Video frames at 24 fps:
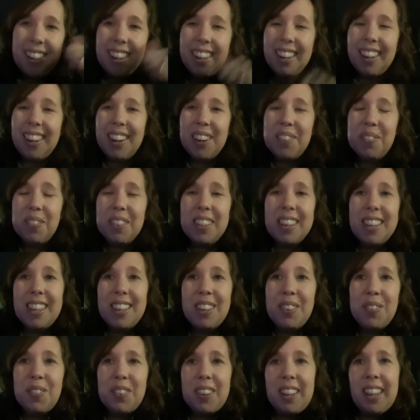of the
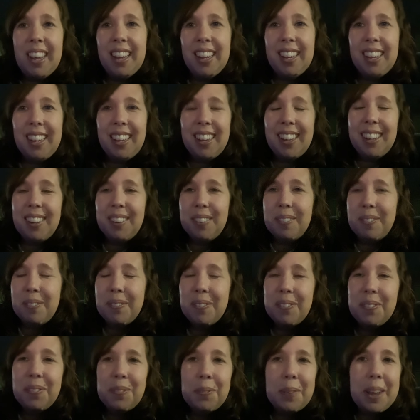evening. I
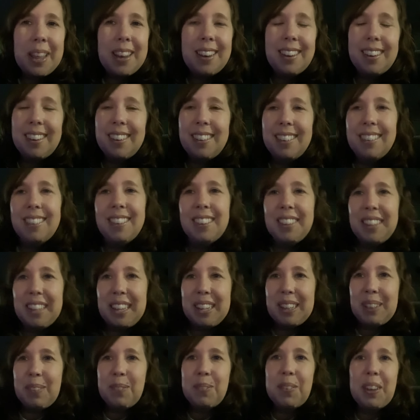waited until
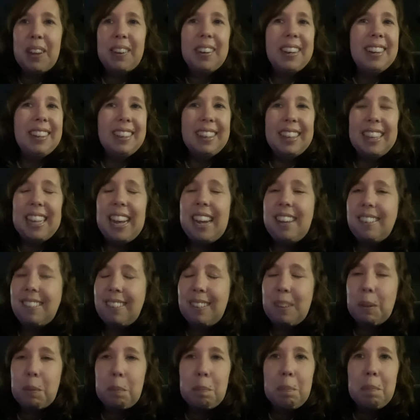like the very
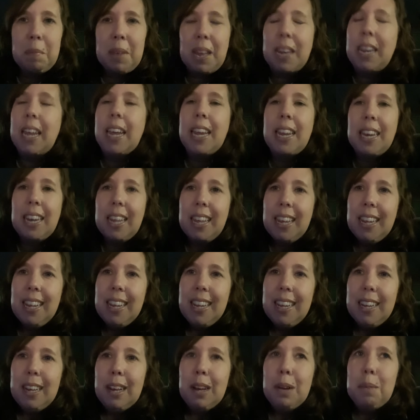last minute.
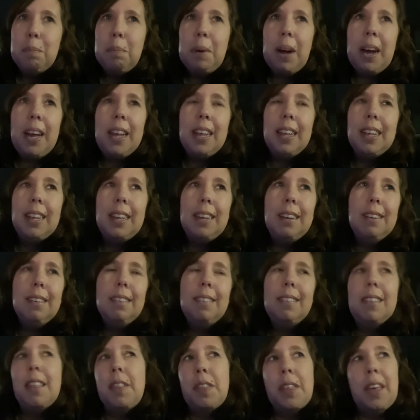But
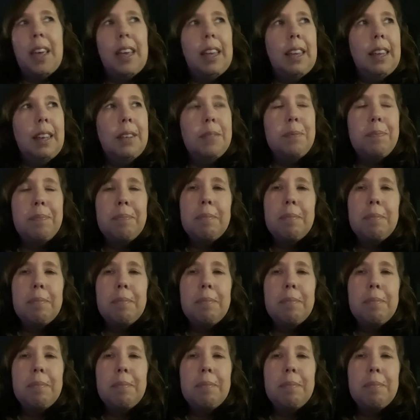here's the thing,